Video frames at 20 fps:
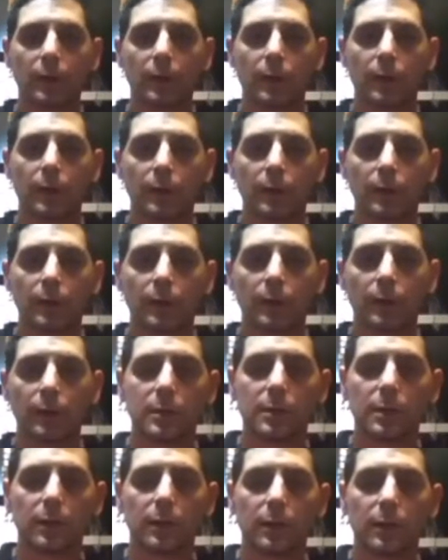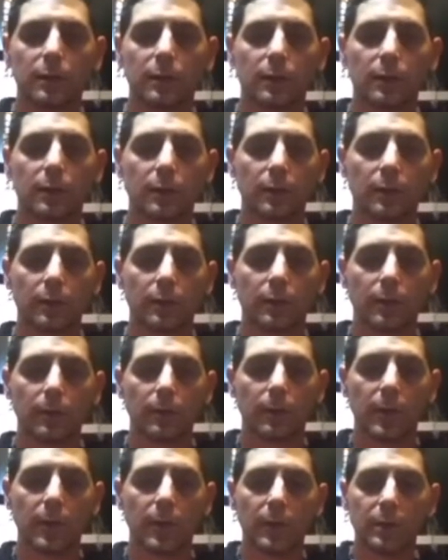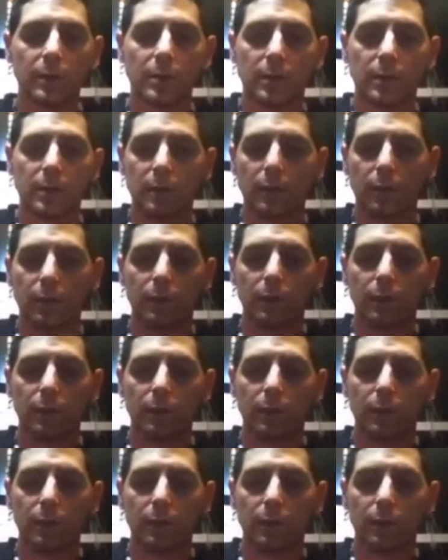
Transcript: Let's make this a little